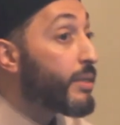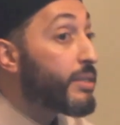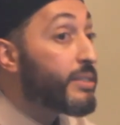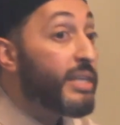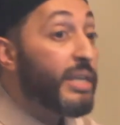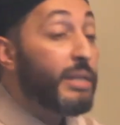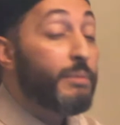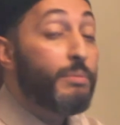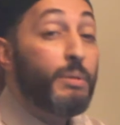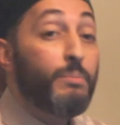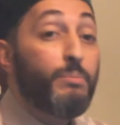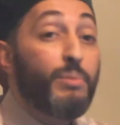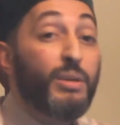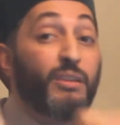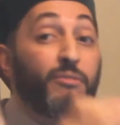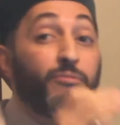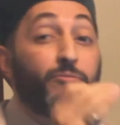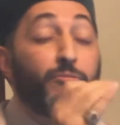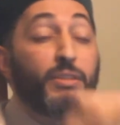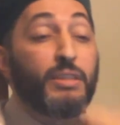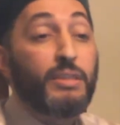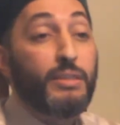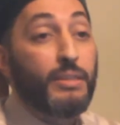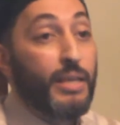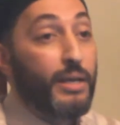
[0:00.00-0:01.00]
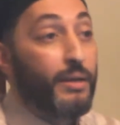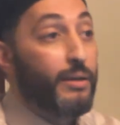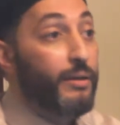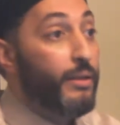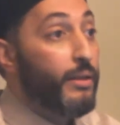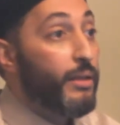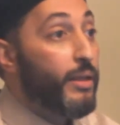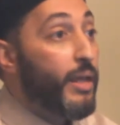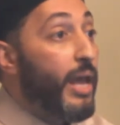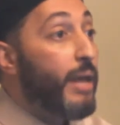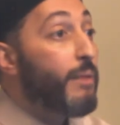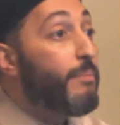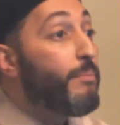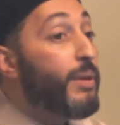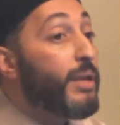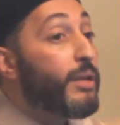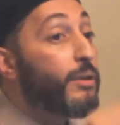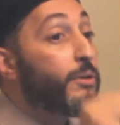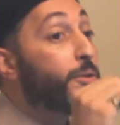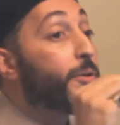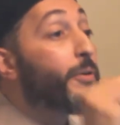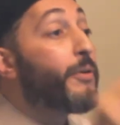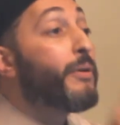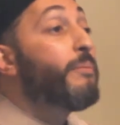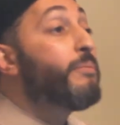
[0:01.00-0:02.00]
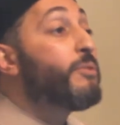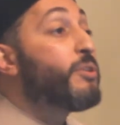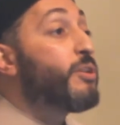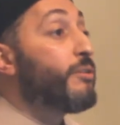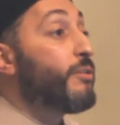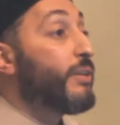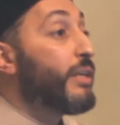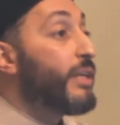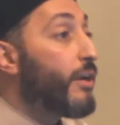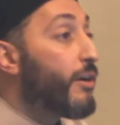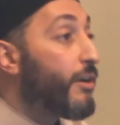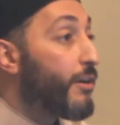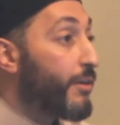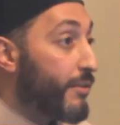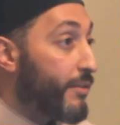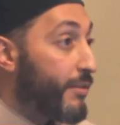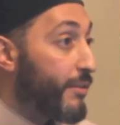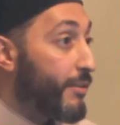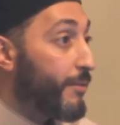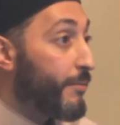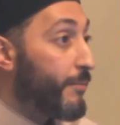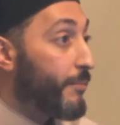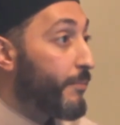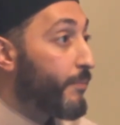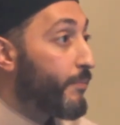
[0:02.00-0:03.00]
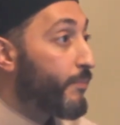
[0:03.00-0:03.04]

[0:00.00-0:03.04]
It's going to be big fitna and big corruption on earth.